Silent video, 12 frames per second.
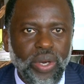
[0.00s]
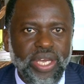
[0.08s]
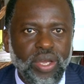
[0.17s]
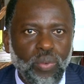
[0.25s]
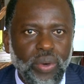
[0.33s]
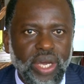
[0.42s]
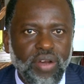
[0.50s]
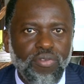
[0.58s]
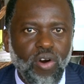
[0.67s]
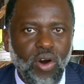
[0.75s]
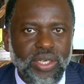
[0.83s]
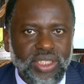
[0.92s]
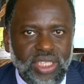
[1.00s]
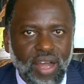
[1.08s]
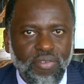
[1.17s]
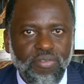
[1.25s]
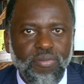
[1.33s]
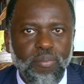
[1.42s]
working week for our
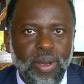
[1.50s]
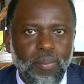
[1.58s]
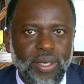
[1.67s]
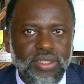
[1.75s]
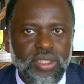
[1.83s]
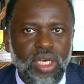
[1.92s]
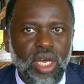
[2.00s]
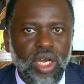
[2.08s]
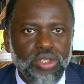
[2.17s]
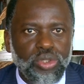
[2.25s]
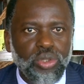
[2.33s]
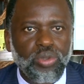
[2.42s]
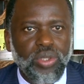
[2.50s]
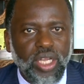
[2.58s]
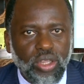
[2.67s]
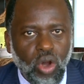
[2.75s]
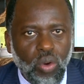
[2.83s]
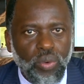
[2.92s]
staff members due to the
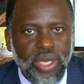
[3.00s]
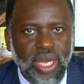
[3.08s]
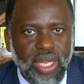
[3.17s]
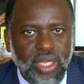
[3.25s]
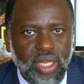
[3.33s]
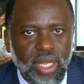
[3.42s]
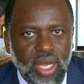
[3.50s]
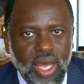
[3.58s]
long weekend